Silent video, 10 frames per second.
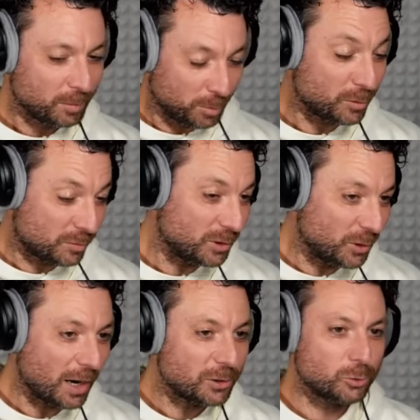because,
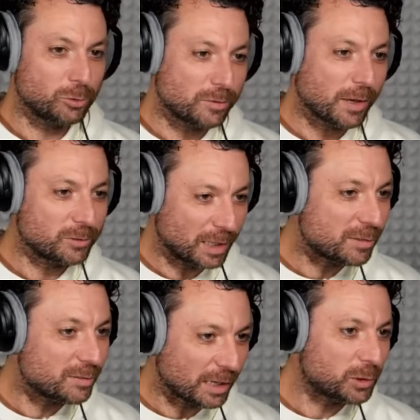120 seconds, that's
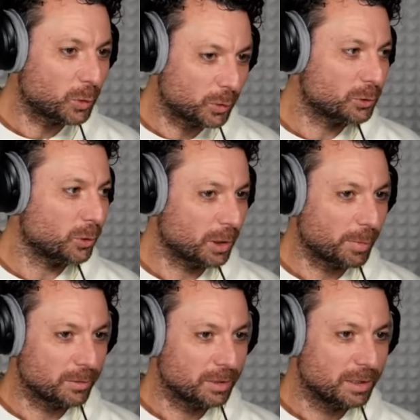exactly what we're talking about.